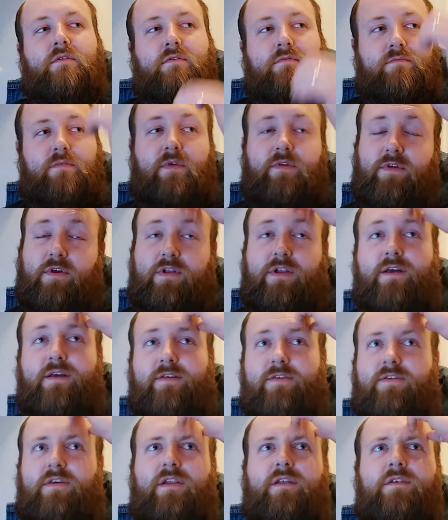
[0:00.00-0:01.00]
Mr.
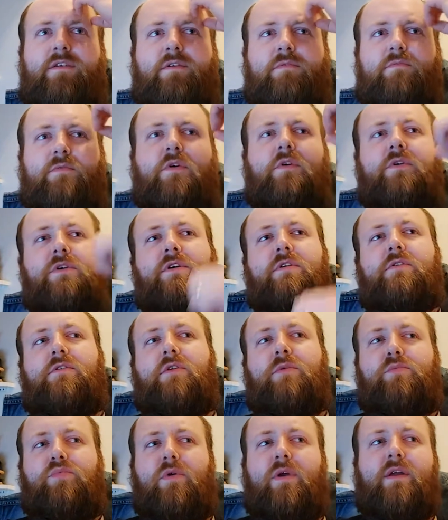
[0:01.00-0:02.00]
Glass telling him, you've got
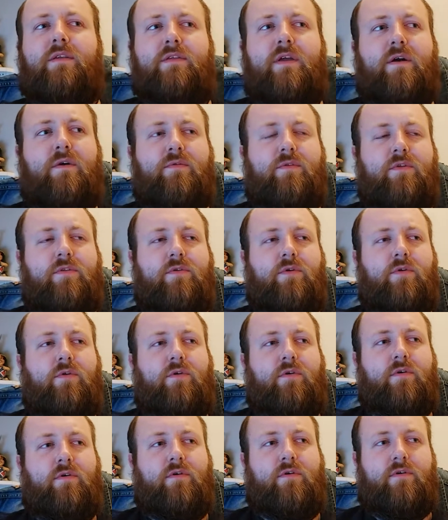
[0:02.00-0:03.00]
to break down the
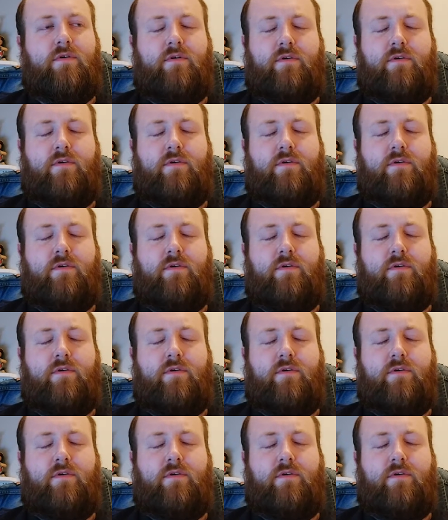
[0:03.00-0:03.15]
door.